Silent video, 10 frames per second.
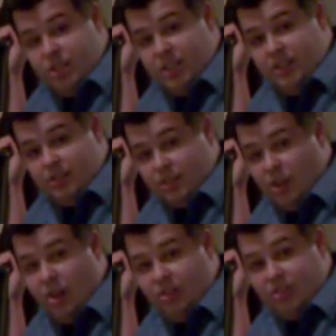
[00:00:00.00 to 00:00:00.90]
give us a
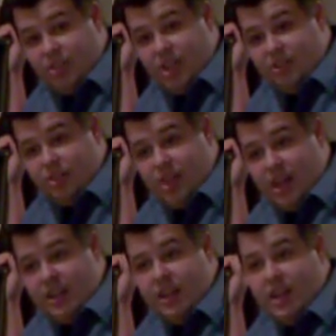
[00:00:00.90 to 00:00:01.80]
call and schedule
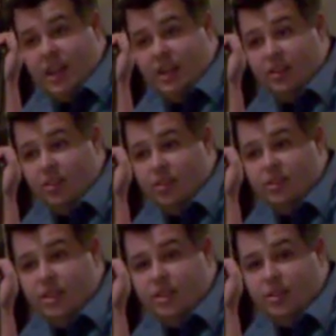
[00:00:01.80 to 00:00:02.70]
that, and the
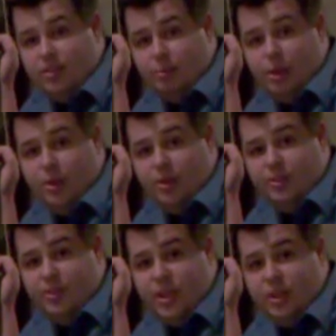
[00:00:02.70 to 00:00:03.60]
details are below
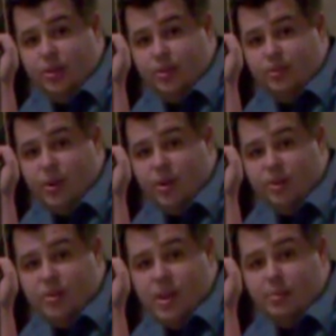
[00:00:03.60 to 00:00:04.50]
this video as far
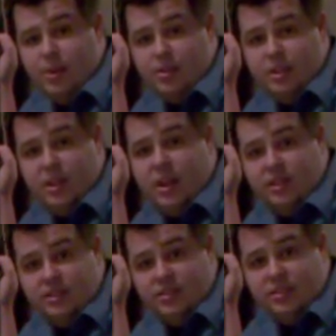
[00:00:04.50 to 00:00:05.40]
as how much it
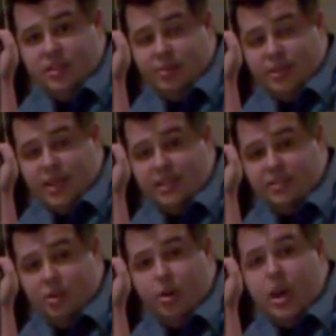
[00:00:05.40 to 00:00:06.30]
costs and stuff like
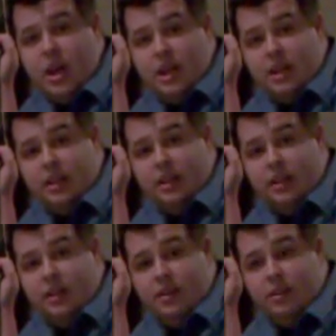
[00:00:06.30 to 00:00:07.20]
that. So
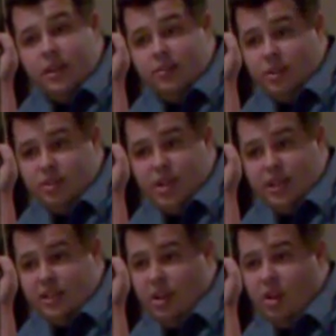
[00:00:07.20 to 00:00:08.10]
give it a
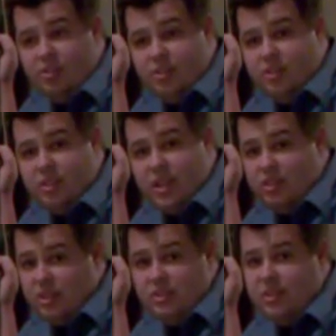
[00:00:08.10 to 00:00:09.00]
check, call us and
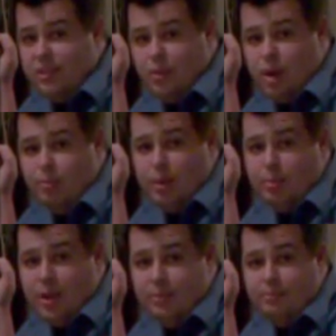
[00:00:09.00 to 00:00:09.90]
schedule it, and save quite a bit of
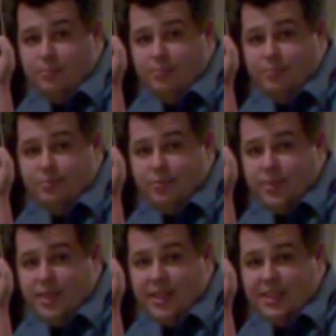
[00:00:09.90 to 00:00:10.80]
money.
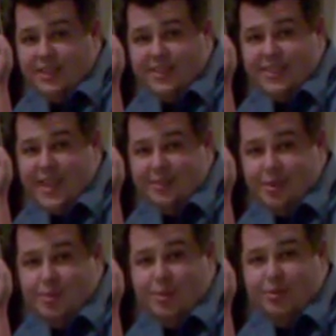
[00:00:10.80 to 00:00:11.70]
Again, this is David with